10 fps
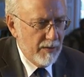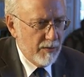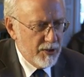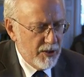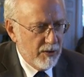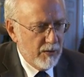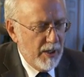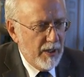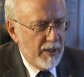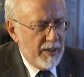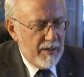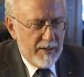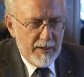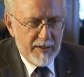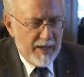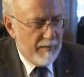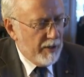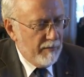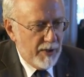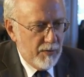or so,
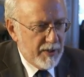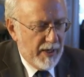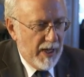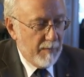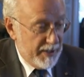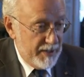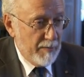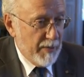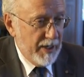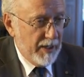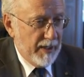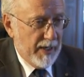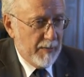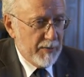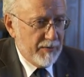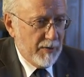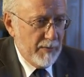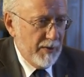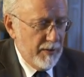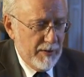several of those labs, these American labs
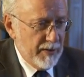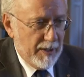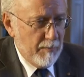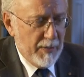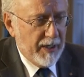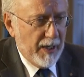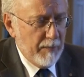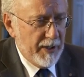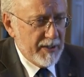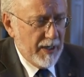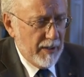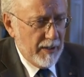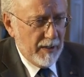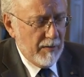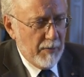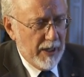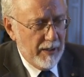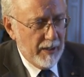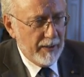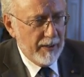from that the big companies had, like
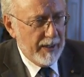Bell and